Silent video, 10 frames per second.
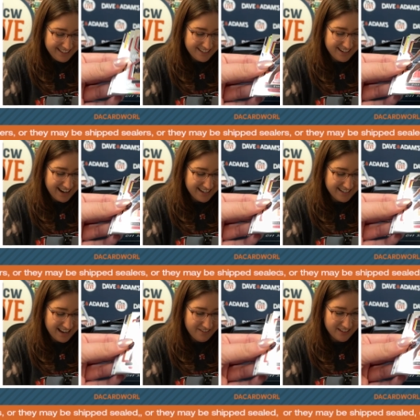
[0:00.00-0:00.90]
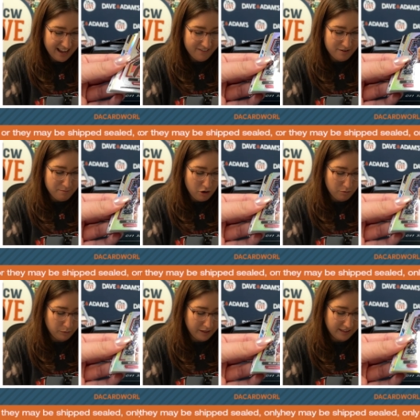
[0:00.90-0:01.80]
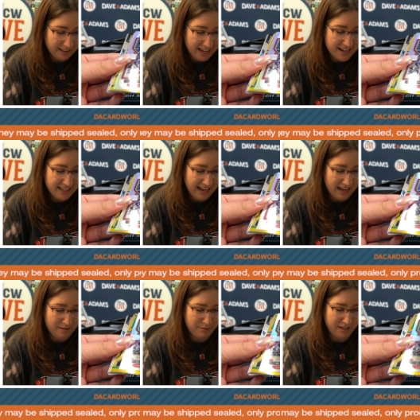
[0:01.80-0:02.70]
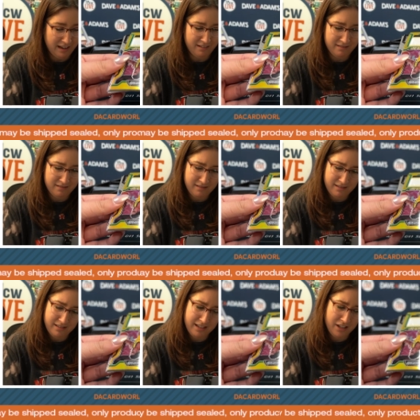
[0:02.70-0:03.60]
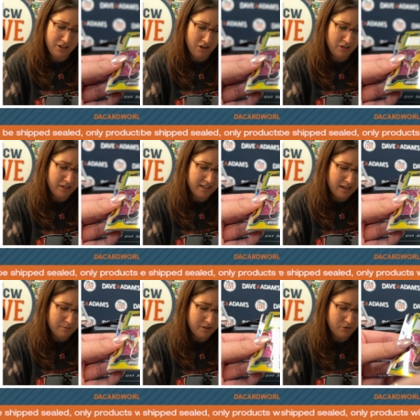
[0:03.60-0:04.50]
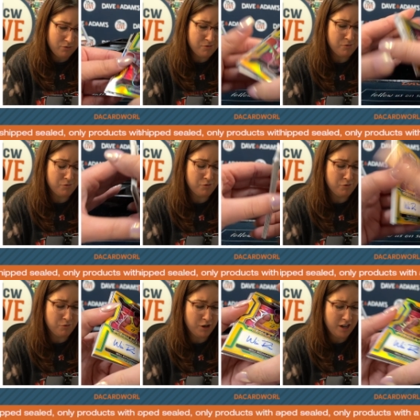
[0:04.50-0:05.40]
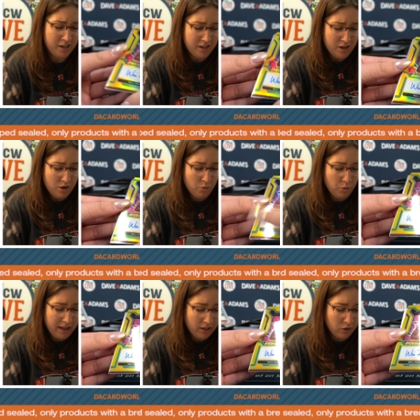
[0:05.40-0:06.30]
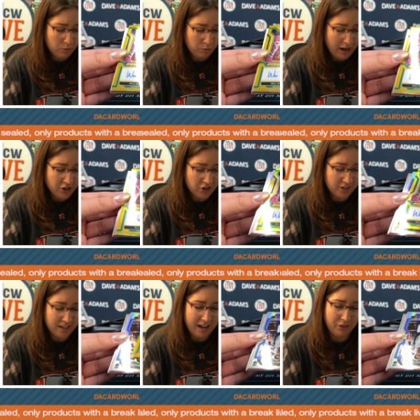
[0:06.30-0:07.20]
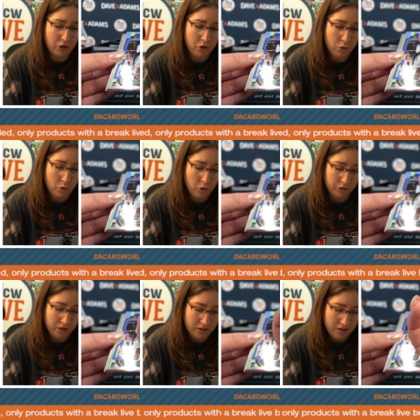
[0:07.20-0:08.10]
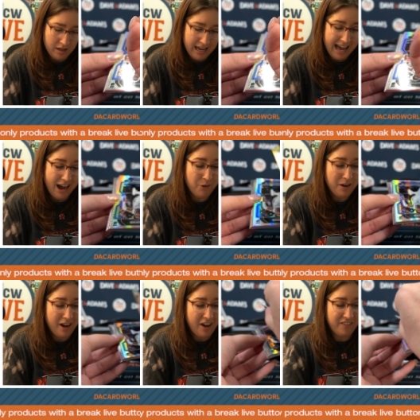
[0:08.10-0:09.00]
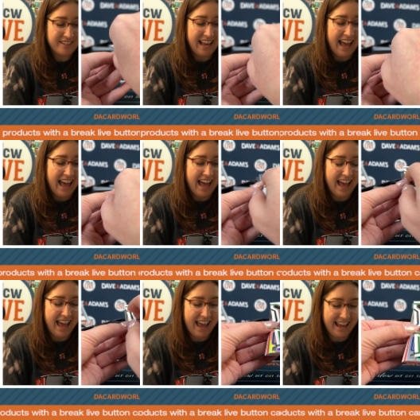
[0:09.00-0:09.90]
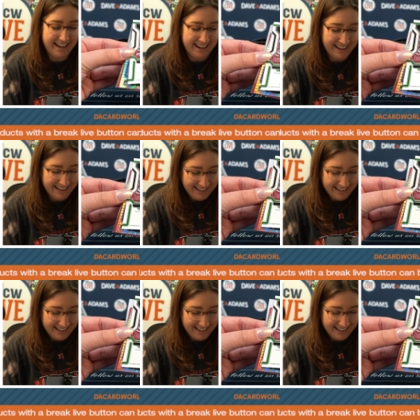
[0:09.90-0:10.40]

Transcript: Johnny Davis, Evan Mobley, Klay Thompson. Is that a young Klay Thompson? Ooh. Will Richardson on the gold out of 10.